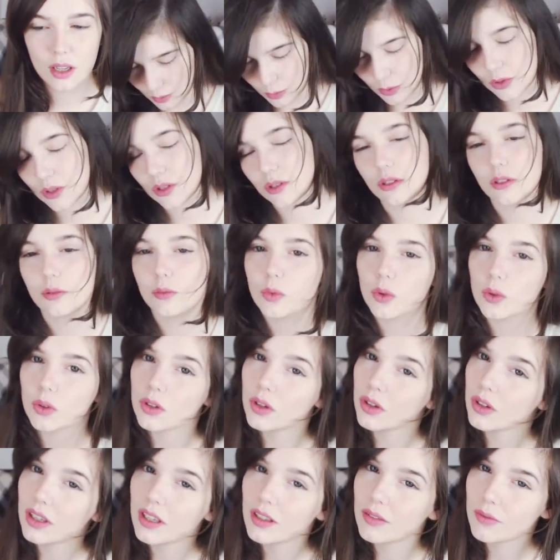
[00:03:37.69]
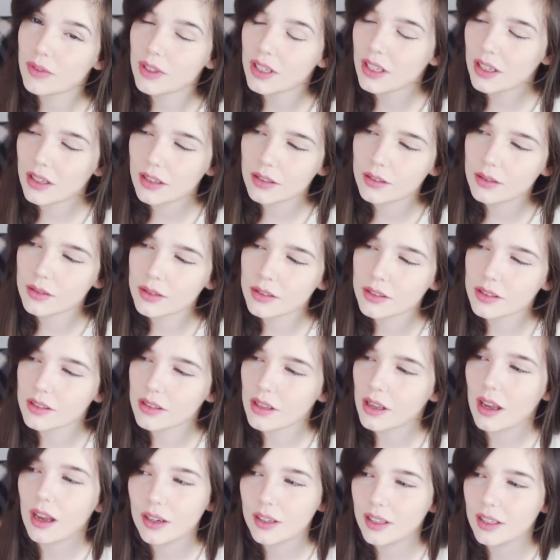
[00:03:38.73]
I want to do more cooking
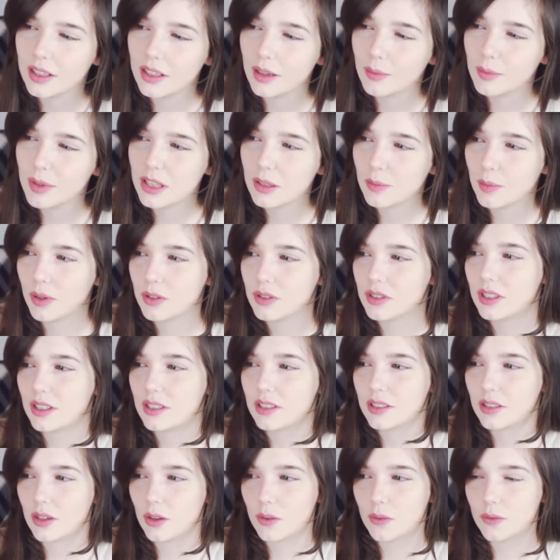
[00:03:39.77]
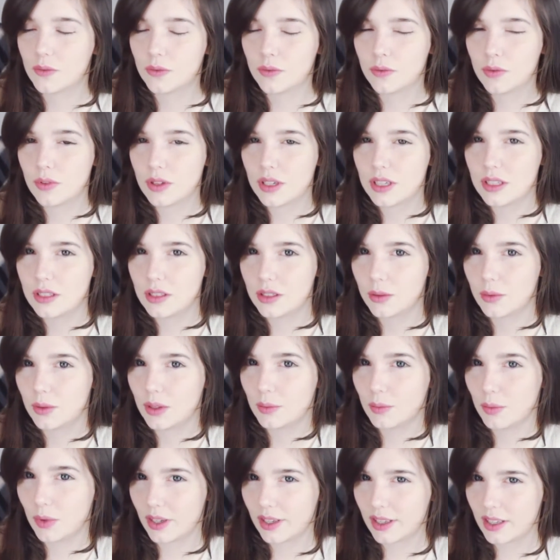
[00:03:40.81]
videos. I am in the process of
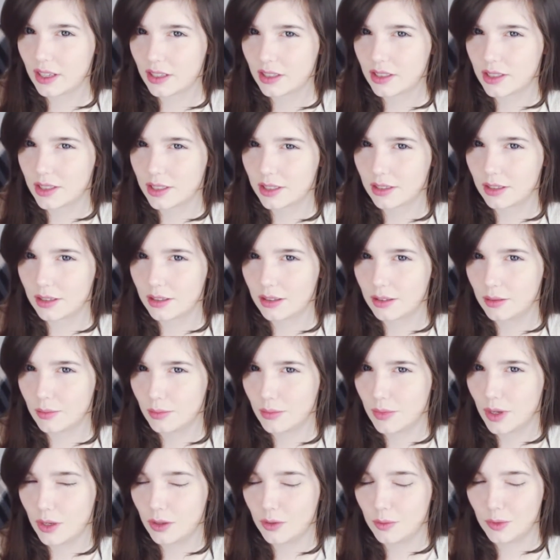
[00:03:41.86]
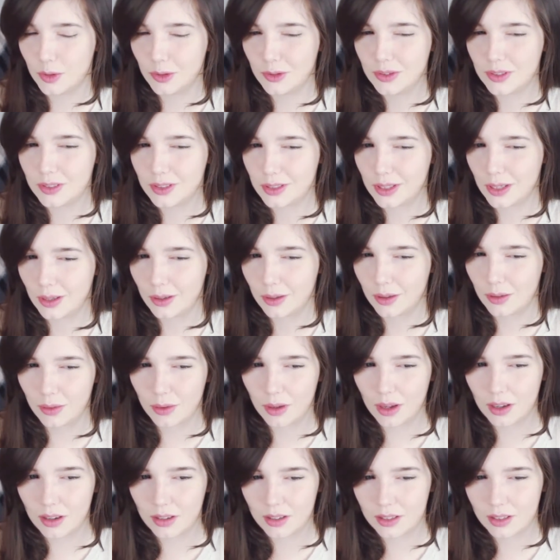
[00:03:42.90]
redoing my kitchen at the moment,
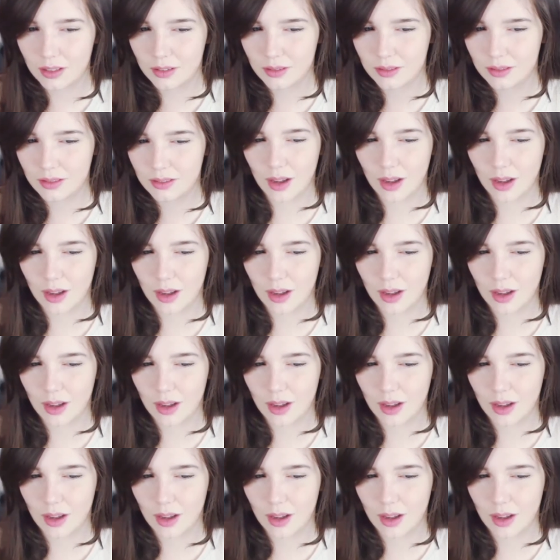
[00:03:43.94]
so I,